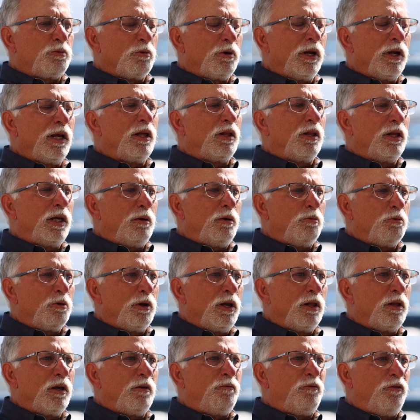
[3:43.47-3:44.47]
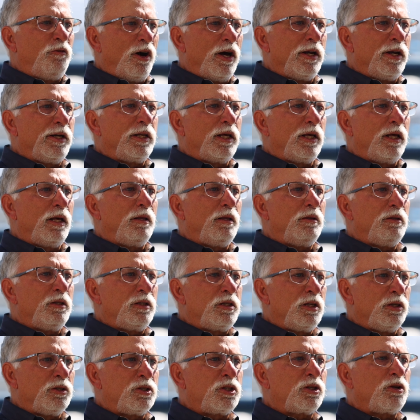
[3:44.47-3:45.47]
really, really fun
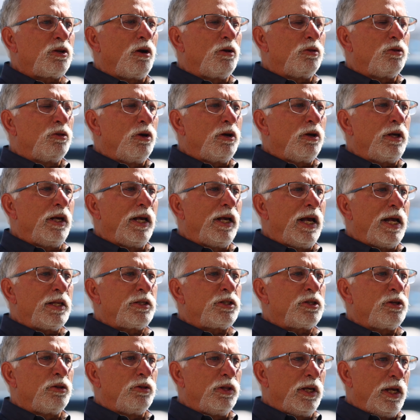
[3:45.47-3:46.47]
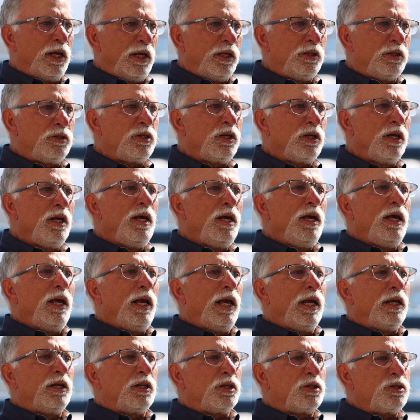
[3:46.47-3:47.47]
to start looking at Selene's
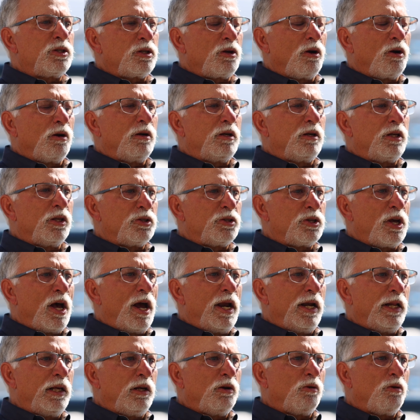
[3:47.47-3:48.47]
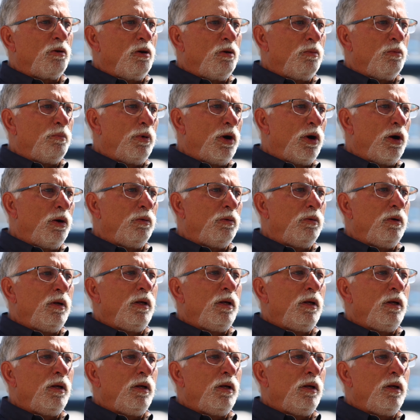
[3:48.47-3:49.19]
and to start designing your own boat.